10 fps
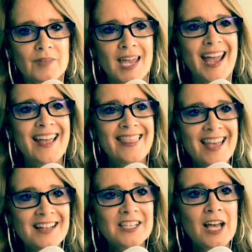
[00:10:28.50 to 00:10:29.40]
And
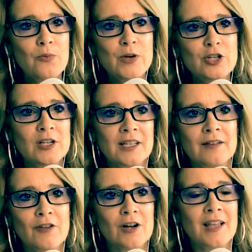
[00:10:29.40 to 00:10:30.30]
that's how we should
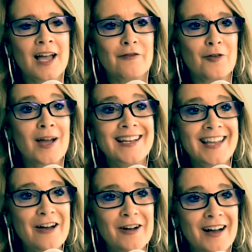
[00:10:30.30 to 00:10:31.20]
live our life right
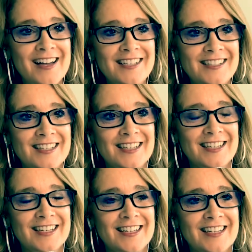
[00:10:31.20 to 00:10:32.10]
now, guys.
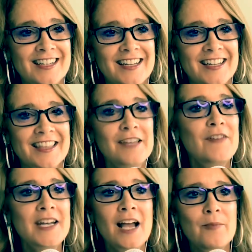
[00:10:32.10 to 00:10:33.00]
Live
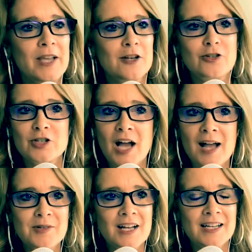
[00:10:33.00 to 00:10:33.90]
it now, because your
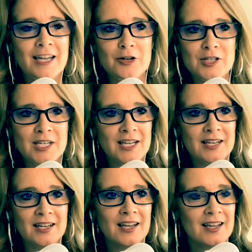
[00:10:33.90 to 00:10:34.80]
time's not
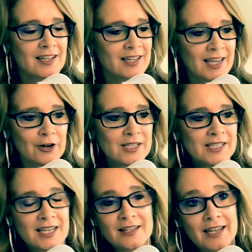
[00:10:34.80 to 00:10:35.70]
guaranteed.
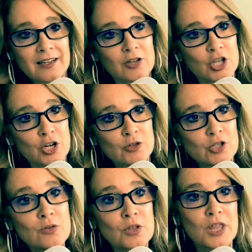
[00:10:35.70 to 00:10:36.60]
Like, you know,
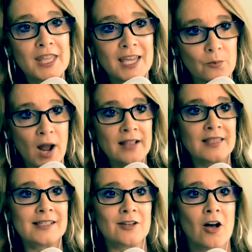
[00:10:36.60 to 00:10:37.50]
do the thing, write the
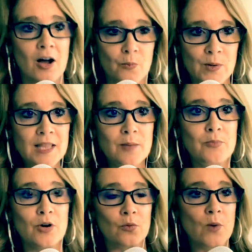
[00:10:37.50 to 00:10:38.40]
song, read the
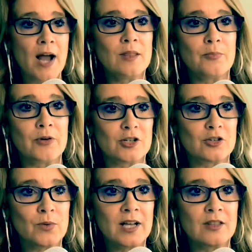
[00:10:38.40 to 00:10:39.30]
book,
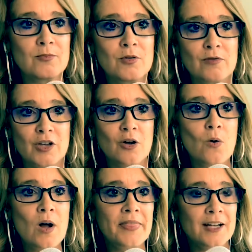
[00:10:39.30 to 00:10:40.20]
direct the movie, go
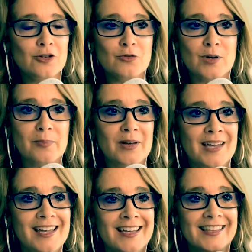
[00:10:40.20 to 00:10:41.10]
on that trip,
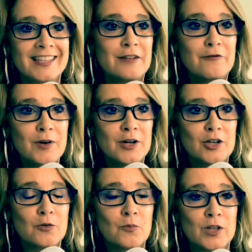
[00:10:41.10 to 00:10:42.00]
live
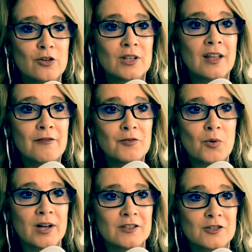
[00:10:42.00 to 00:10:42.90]
with your loved
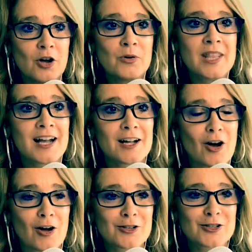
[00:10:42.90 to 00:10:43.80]
ones, go to that
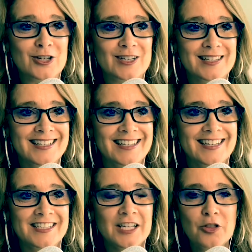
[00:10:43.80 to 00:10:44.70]
concert,
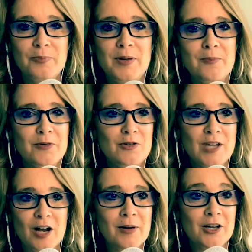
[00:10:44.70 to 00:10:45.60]
tell the people you
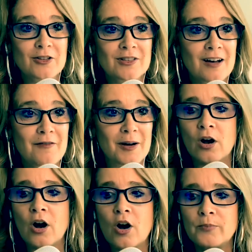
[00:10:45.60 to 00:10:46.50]
care about you love them.
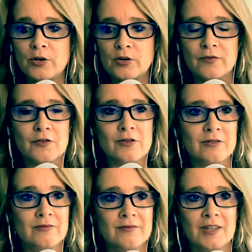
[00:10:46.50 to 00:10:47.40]
All beautiful.
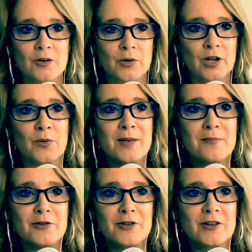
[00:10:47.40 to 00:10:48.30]
We are
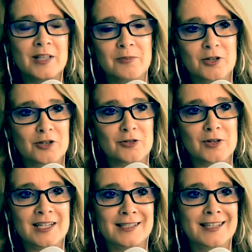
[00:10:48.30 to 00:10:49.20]
rainbow eucalyptus
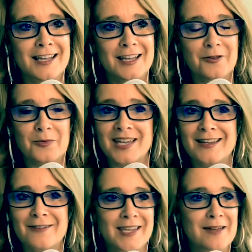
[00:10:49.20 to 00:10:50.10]
trees. We
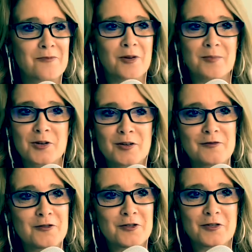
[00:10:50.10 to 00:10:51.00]
get more
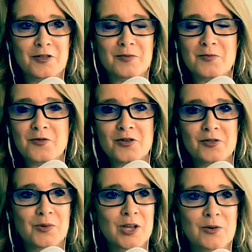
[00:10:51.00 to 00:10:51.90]
beautiful the more
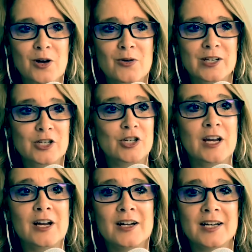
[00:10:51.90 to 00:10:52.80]
we grow and
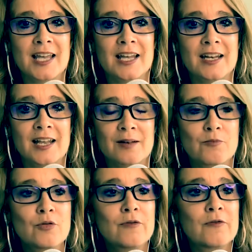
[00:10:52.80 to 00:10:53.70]
share and
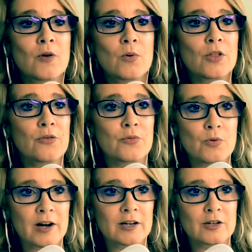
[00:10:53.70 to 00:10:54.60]
move forward through
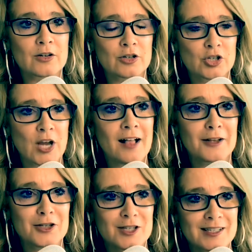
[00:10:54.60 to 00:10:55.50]
our
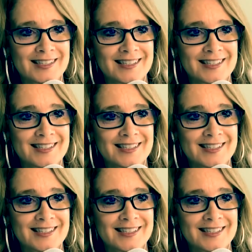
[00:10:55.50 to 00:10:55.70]
challenges.